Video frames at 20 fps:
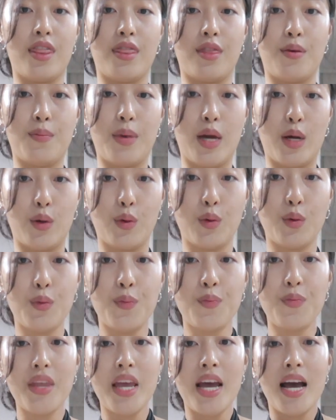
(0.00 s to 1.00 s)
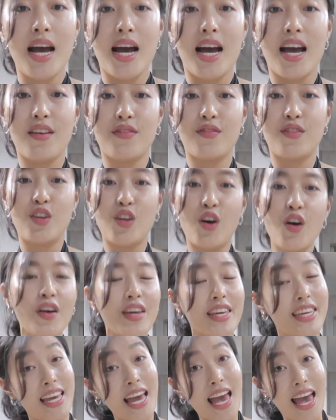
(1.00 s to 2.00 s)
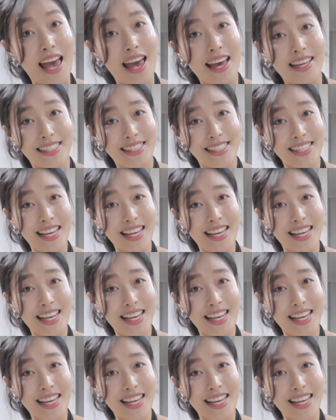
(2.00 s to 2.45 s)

in the middle. I've not yet